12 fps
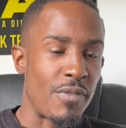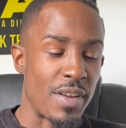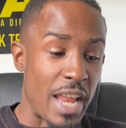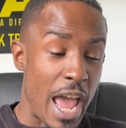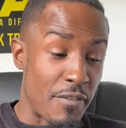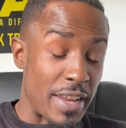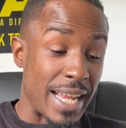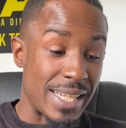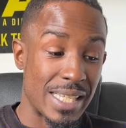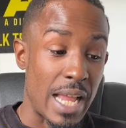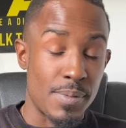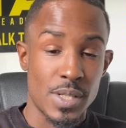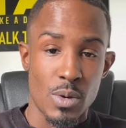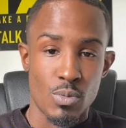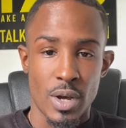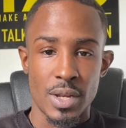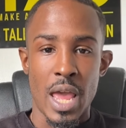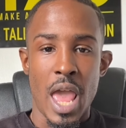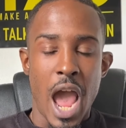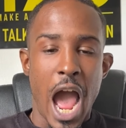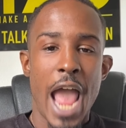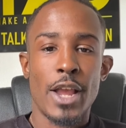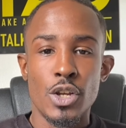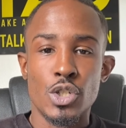a knife and I stab someone,
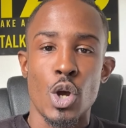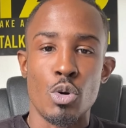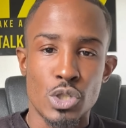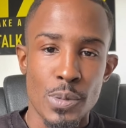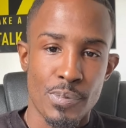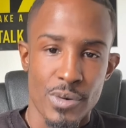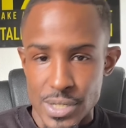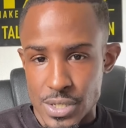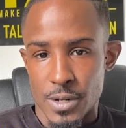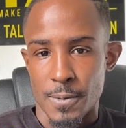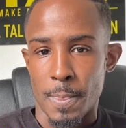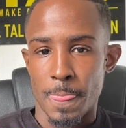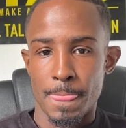I could go to prison.